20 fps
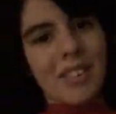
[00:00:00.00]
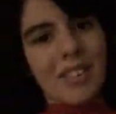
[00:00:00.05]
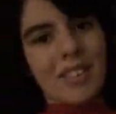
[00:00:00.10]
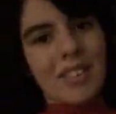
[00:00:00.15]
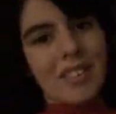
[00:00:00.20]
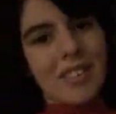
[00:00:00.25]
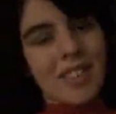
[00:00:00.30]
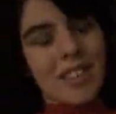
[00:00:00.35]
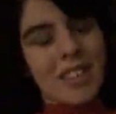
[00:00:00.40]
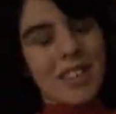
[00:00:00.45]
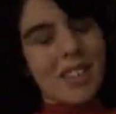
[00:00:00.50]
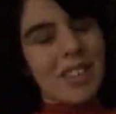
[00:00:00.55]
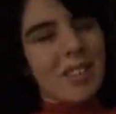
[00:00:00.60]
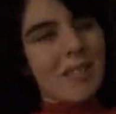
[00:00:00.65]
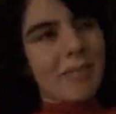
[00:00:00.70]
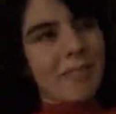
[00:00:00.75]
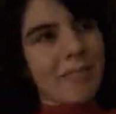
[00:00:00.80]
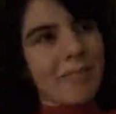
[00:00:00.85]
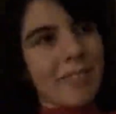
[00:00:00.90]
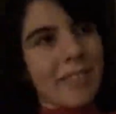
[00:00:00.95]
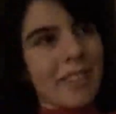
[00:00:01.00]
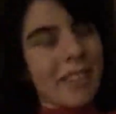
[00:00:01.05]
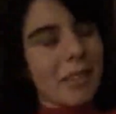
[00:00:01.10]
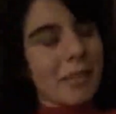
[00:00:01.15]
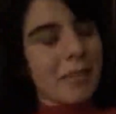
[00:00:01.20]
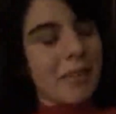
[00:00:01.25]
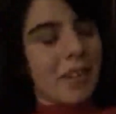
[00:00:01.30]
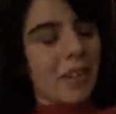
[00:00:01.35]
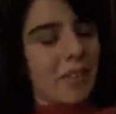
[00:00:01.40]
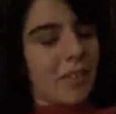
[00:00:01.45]
They're just kind of like,
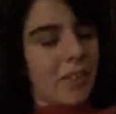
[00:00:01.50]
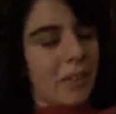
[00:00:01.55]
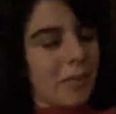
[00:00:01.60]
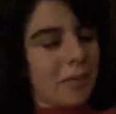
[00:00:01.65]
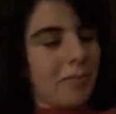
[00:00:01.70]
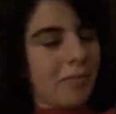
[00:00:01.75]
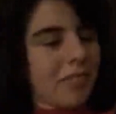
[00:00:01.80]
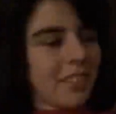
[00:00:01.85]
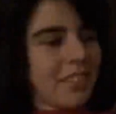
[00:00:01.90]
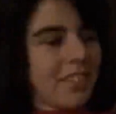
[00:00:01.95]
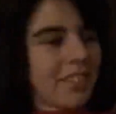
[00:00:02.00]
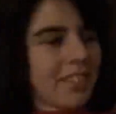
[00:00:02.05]
whatever.